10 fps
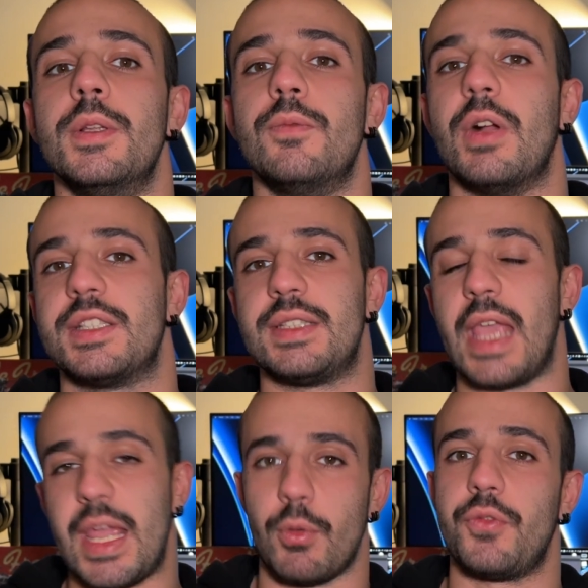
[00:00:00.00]
What's the
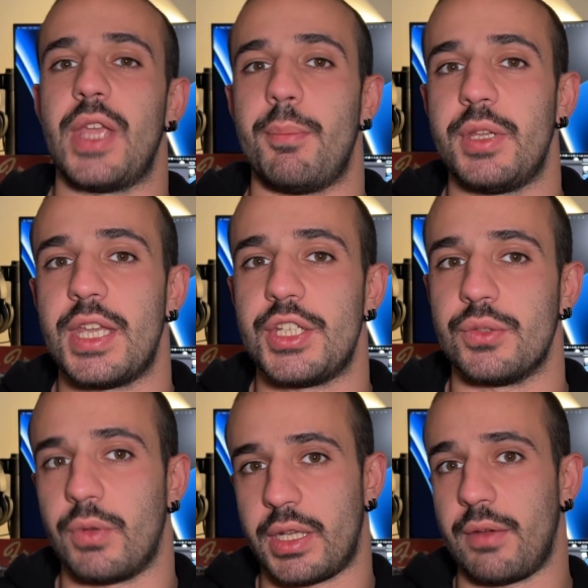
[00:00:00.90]
aim of the
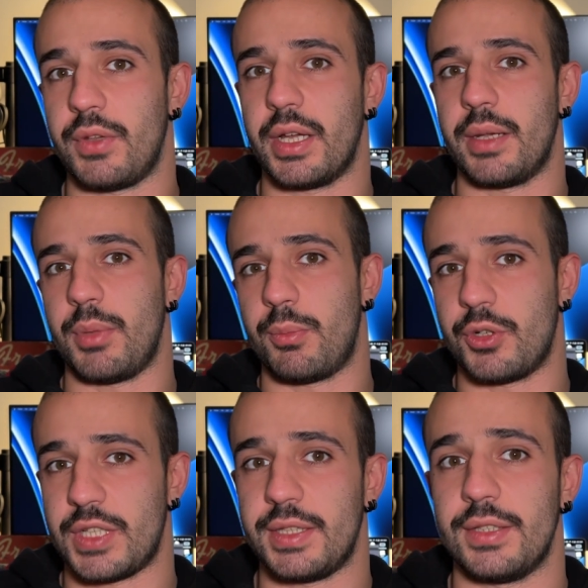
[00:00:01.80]
application? What are we going to be
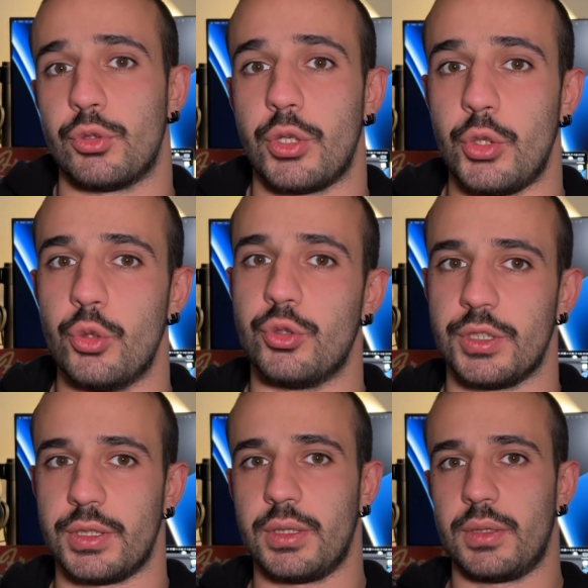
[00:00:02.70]
presenting to the user?
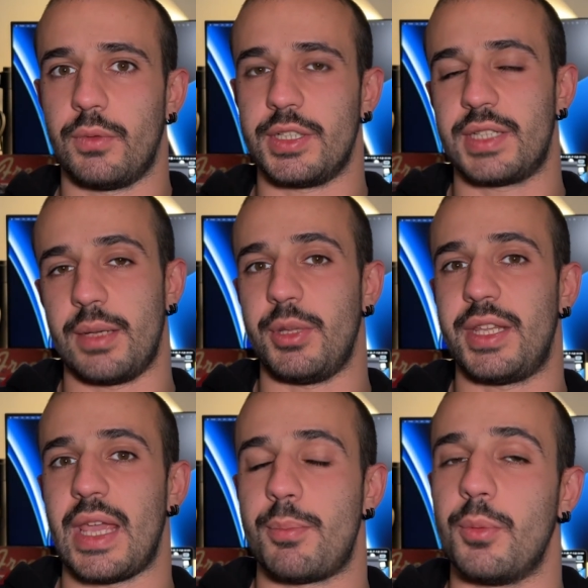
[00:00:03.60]
What is going to be the
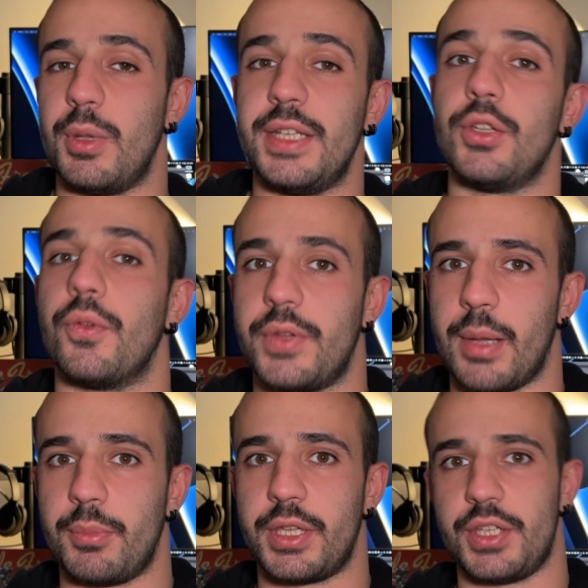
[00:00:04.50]
capability of the
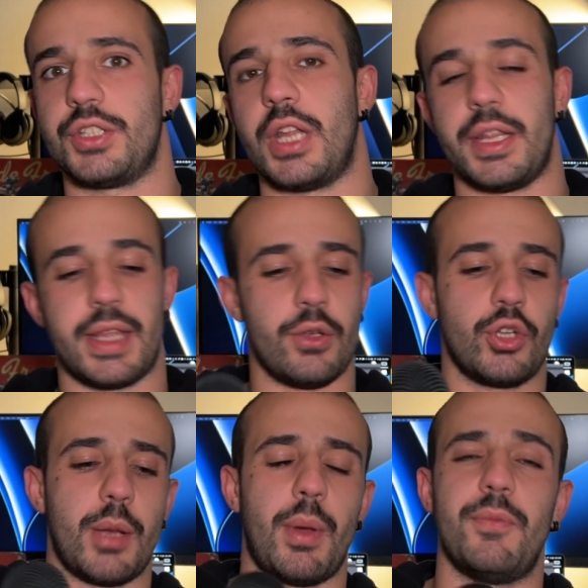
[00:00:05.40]
application? And then you
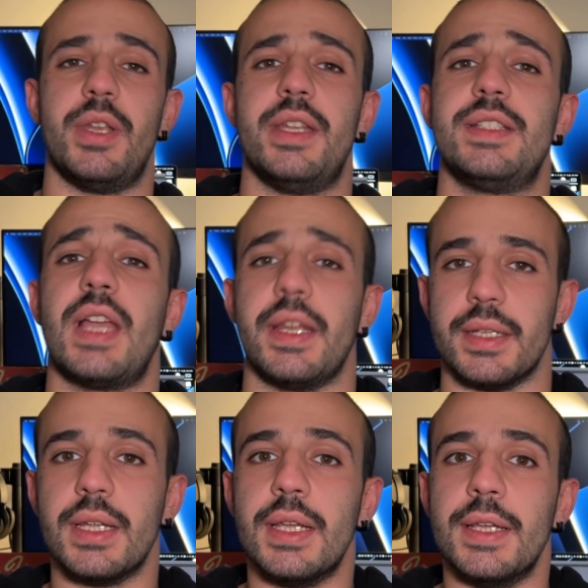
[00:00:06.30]
come up with a design.